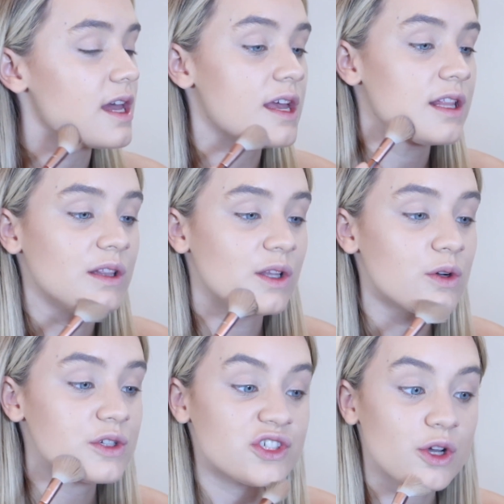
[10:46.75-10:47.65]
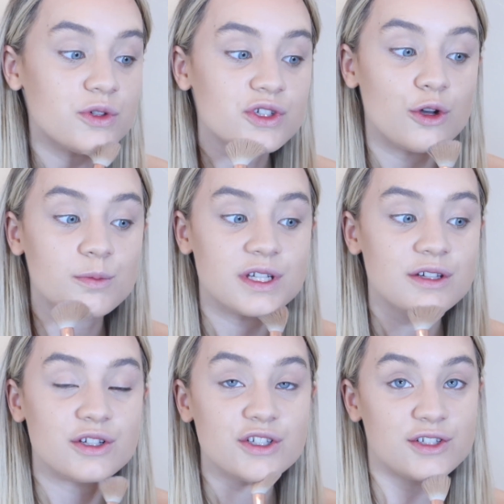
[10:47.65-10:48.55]
It looks so
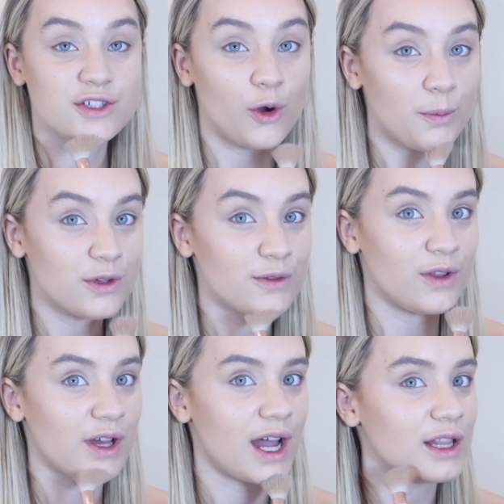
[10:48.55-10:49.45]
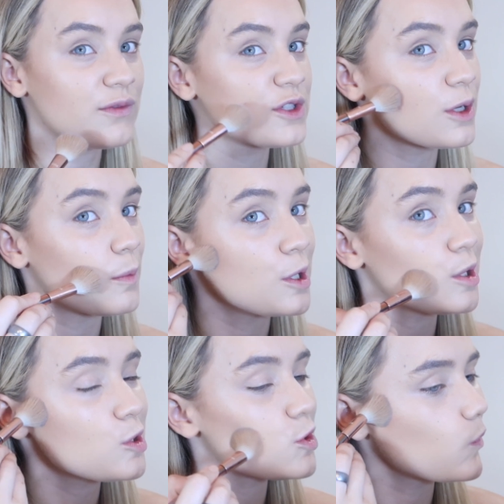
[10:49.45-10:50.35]
sculpted, so beautiful. Like, I love it so much.